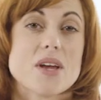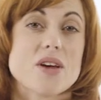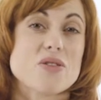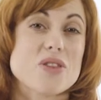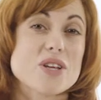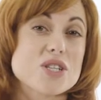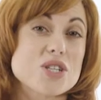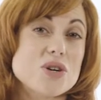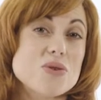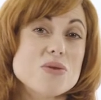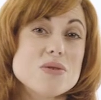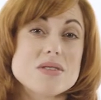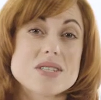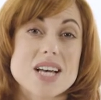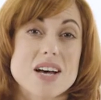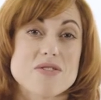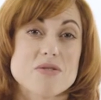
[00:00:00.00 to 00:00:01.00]
"The
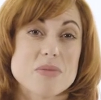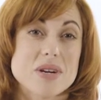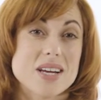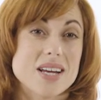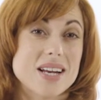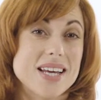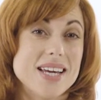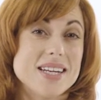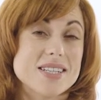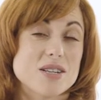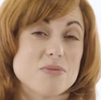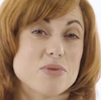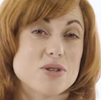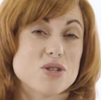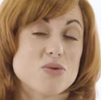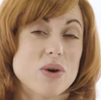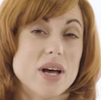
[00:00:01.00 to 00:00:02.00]
tools haven't been cleaned and
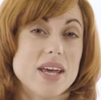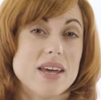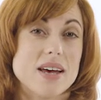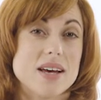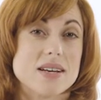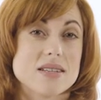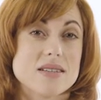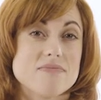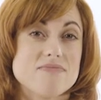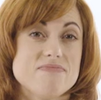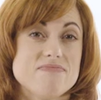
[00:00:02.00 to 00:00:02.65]
put away yet.